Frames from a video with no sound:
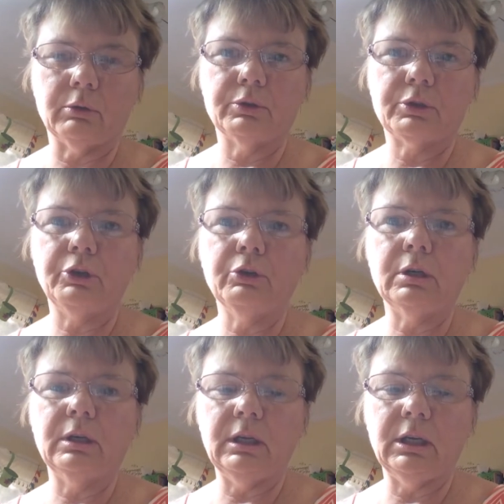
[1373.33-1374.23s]
So you're
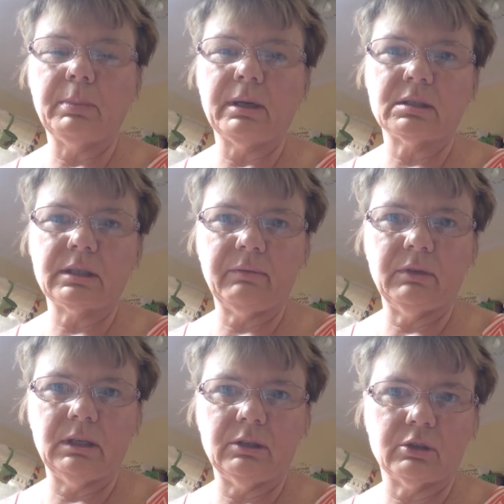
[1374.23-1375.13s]
going to need about
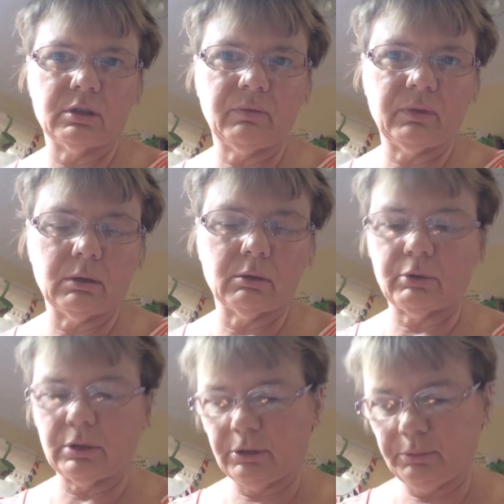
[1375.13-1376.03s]
7 inches of
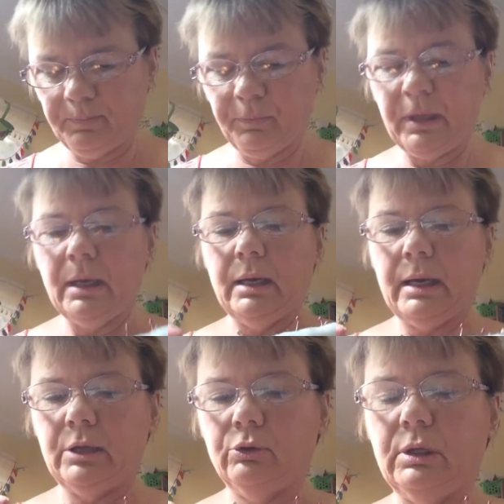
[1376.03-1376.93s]
Velcro,
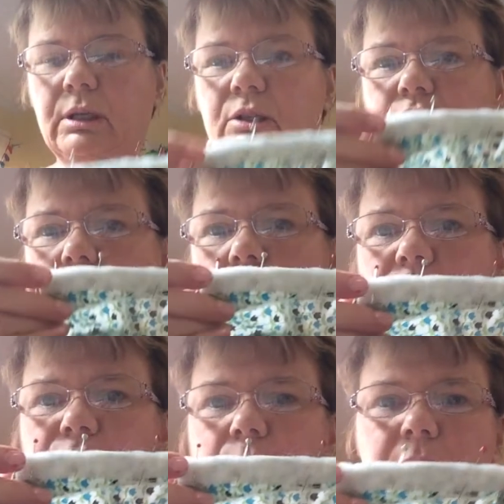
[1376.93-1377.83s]
and you need to start
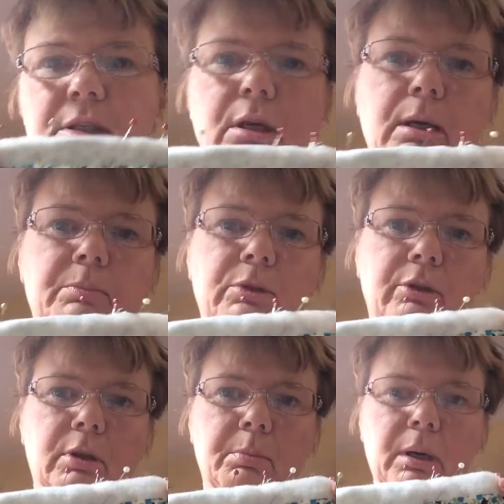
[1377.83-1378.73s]
from the top
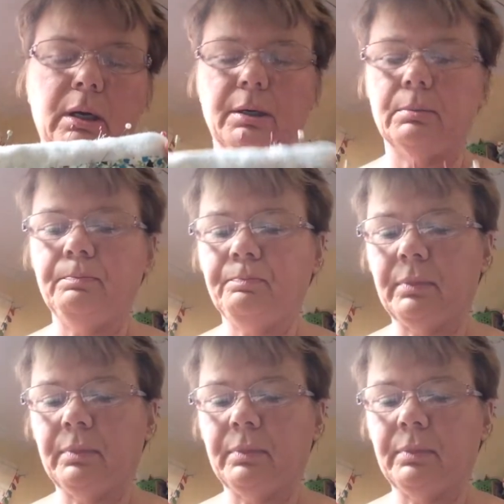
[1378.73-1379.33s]
to the bottom.